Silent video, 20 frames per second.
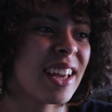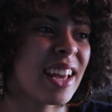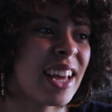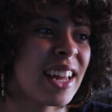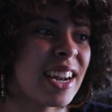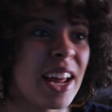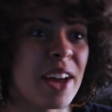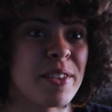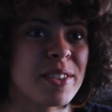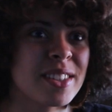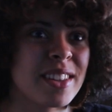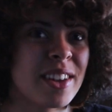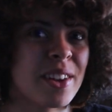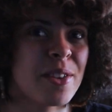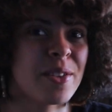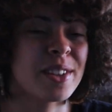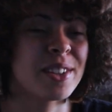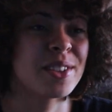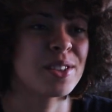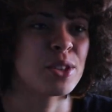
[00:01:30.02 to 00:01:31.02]
And I was like
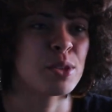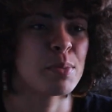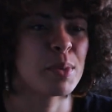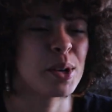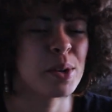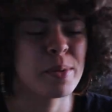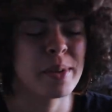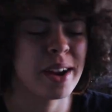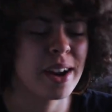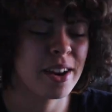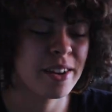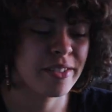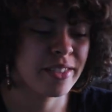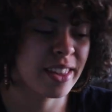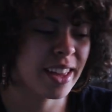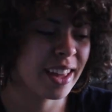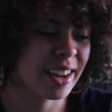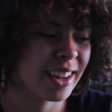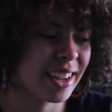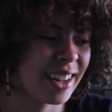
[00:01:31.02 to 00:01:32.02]
always super aware of
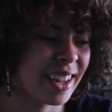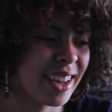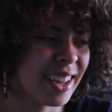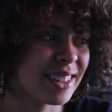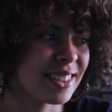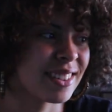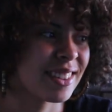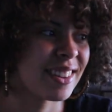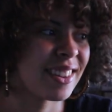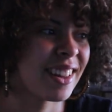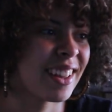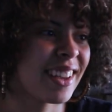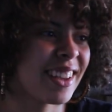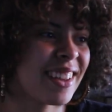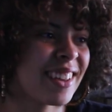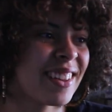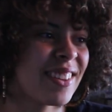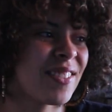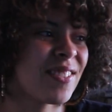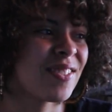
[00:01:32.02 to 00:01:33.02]
that, I guess, and
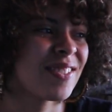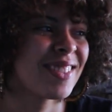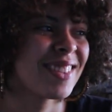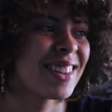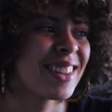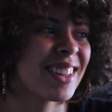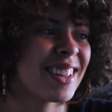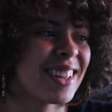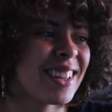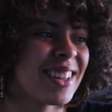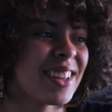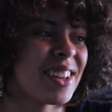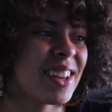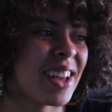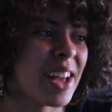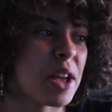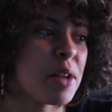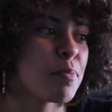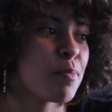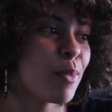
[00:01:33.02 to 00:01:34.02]
like
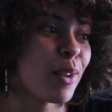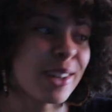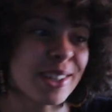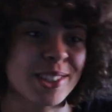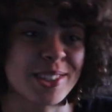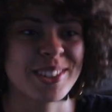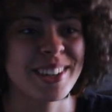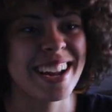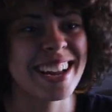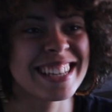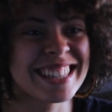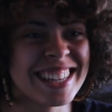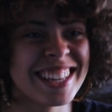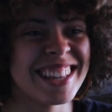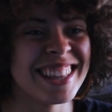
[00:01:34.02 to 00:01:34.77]
I moisturize